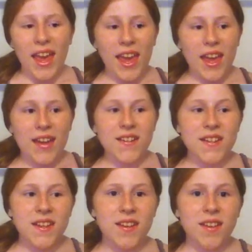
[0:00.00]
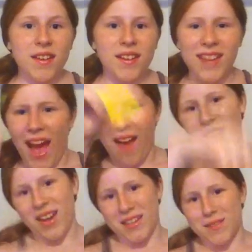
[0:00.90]
And, now I'm
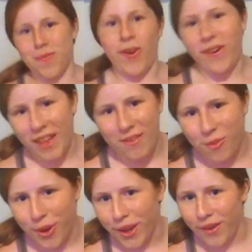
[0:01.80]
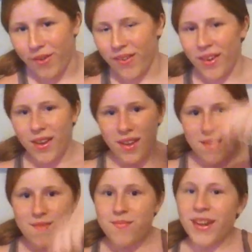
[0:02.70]
not going to spoil that for you,
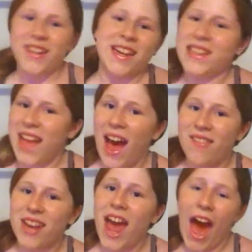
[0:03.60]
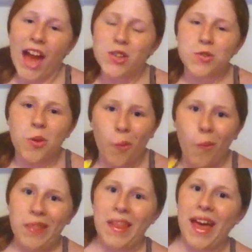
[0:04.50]
but he does have an actual
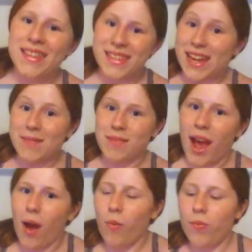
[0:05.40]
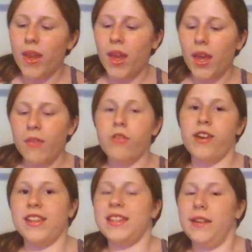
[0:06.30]
one last name now. If you
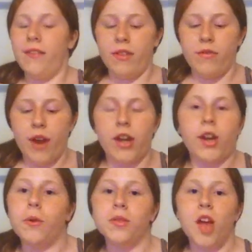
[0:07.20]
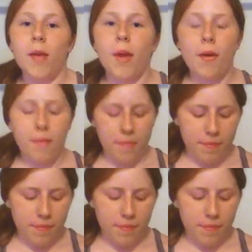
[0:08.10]
read City of Friendly Fire, you know what I'm talking about.